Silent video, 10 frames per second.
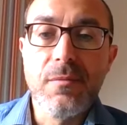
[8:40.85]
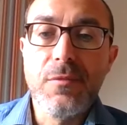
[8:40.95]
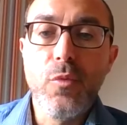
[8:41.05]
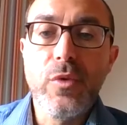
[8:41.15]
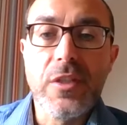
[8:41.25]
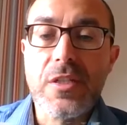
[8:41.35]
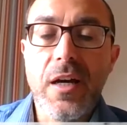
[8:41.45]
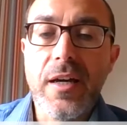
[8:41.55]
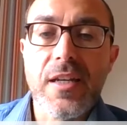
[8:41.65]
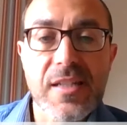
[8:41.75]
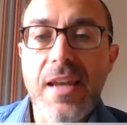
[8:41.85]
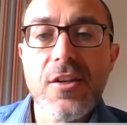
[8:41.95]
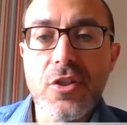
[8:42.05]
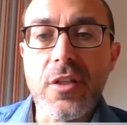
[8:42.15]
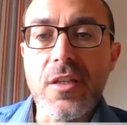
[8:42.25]
that we design
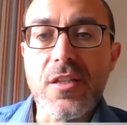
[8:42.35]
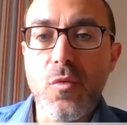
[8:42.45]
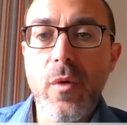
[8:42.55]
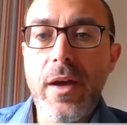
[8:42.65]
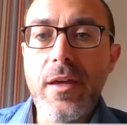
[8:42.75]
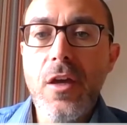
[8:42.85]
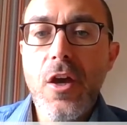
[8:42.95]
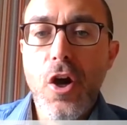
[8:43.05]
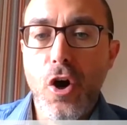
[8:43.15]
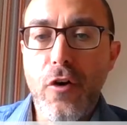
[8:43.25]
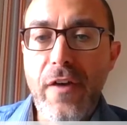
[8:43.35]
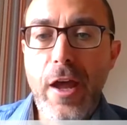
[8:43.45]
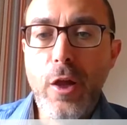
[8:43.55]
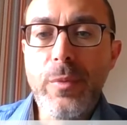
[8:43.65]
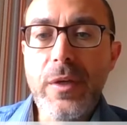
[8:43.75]
essentially is a way of
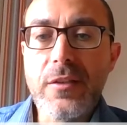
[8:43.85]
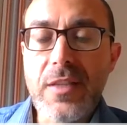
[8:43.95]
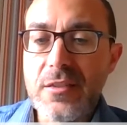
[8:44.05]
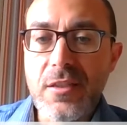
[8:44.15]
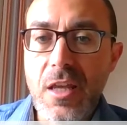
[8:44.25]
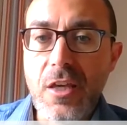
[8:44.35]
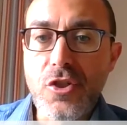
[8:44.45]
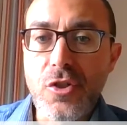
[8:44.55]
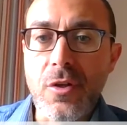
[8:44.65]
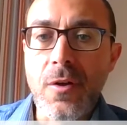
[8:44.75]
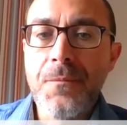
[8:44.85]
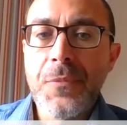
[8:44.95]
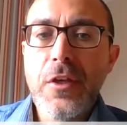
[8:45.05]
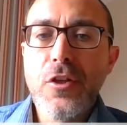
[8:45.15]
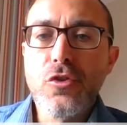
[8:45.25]
helping a destination
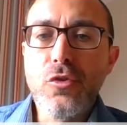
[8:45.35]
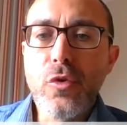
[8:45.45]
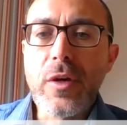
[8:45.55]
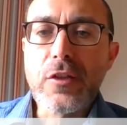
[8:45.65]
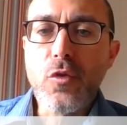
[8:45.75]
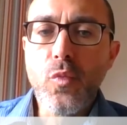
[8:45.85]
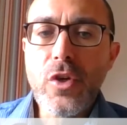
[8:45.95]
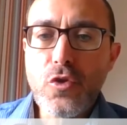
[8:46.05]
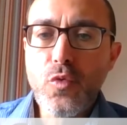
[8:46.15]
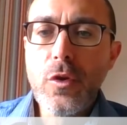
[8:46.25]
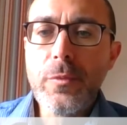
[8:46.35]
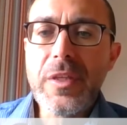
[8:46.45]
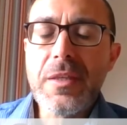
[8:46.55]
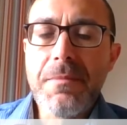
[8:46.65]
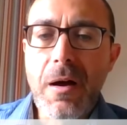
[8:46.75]
to look at which will be
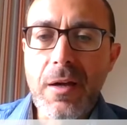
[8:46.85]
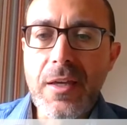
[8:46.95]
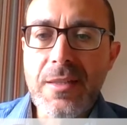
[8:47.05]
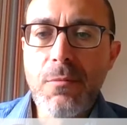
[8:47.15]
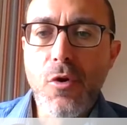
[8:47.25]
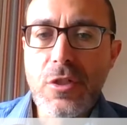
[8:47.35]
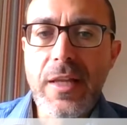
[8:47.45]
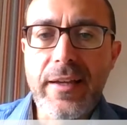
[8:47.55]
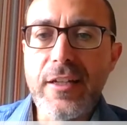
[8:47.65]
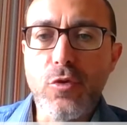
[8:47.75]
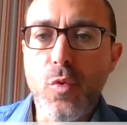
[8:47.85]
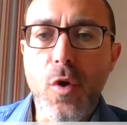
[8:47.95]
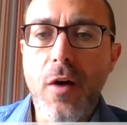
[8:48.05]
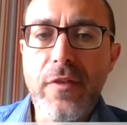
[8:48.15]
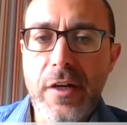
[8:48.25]
the markets that are most likely to
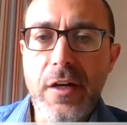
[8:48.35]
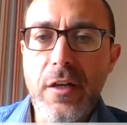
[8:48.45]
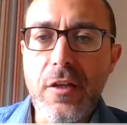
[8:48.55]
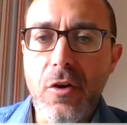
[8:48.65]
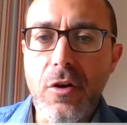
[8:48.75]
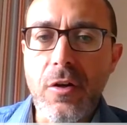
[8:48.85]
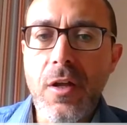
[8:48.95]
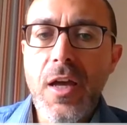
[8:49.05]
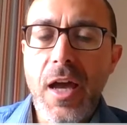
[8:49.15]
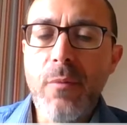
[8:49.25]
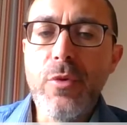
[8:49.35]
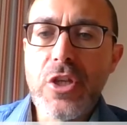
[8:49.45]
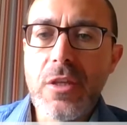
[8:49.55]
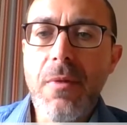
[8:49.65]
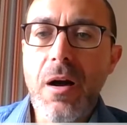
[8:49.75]
recover early on and which
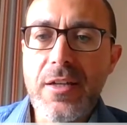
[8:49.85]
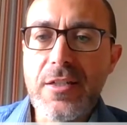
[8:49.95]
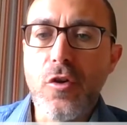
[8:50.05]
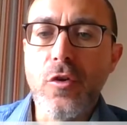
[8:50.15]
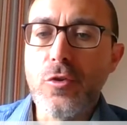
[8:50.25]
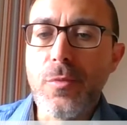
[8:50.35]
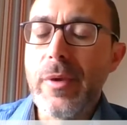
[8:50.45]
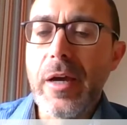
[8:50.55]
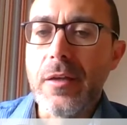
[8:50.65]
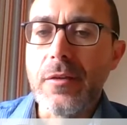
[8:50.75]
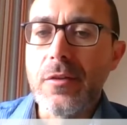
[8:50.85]
other markets are going to be behind.